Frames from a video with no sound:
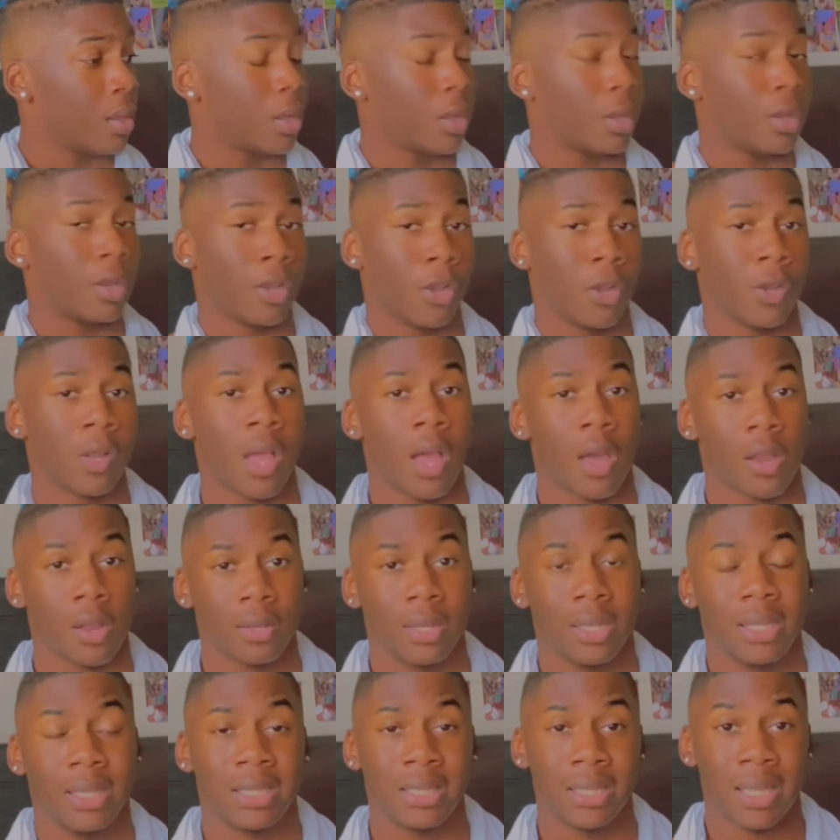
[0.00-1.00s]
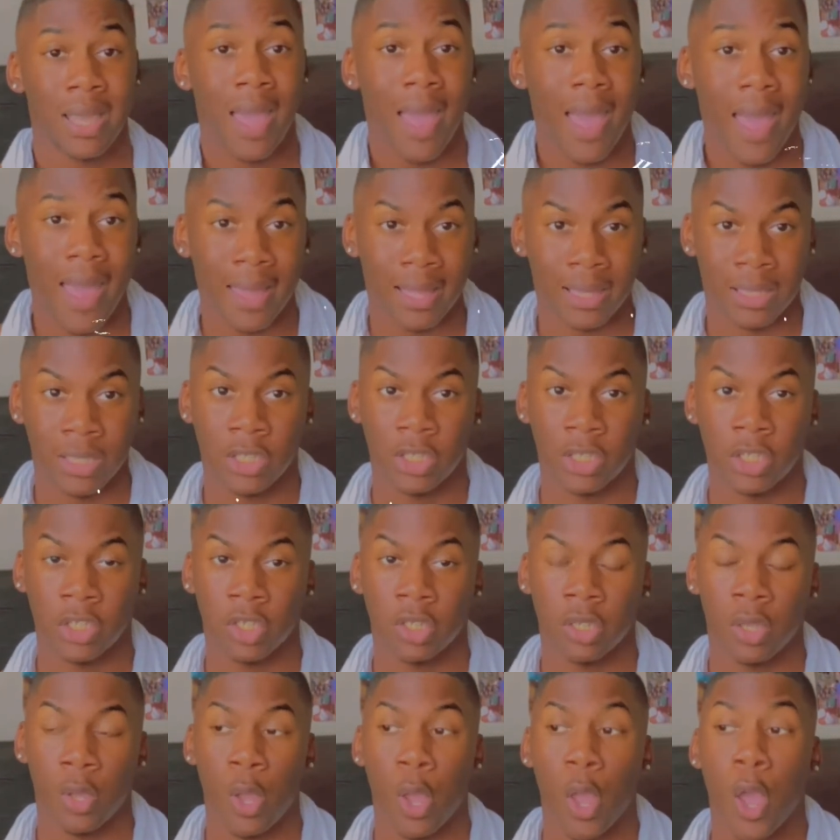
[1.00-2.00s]
Learn how to detach
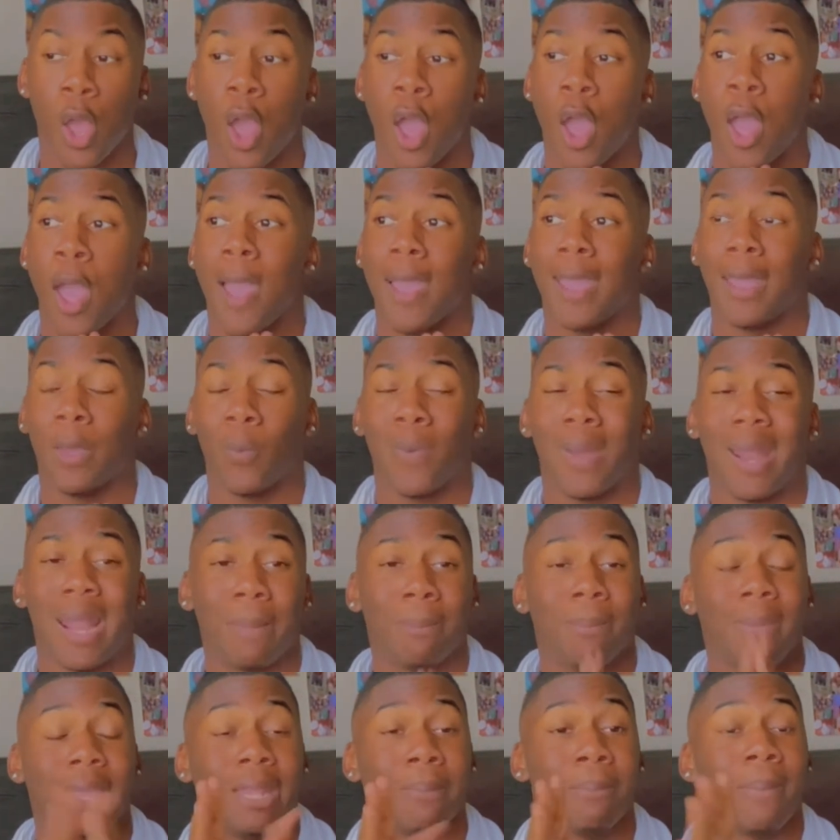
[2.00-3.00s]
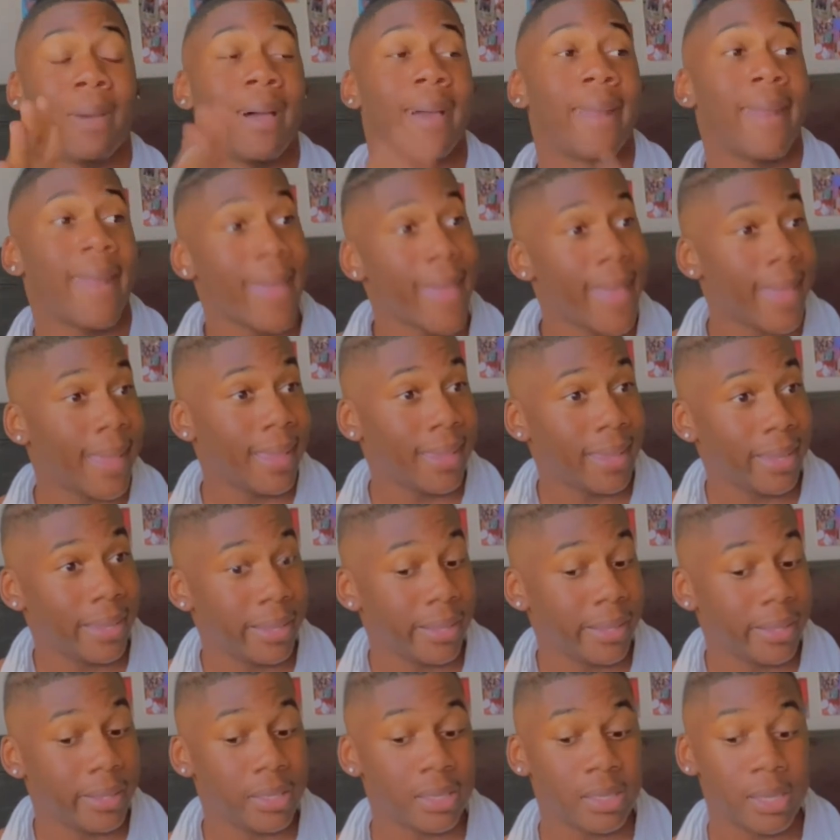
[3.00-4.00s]
and what I mean by that
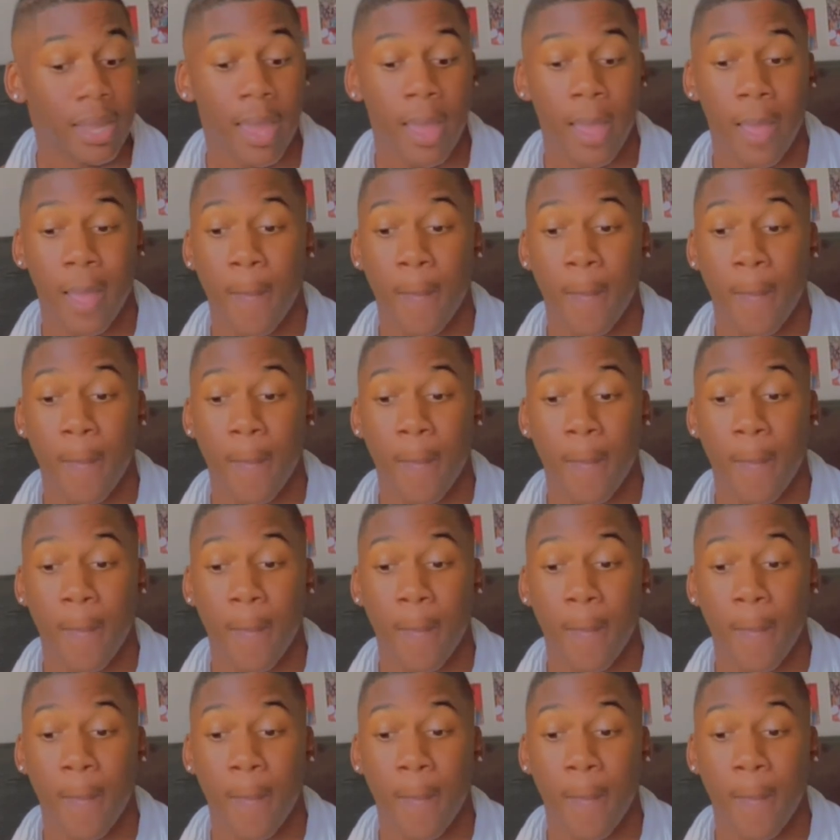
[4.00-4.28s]
is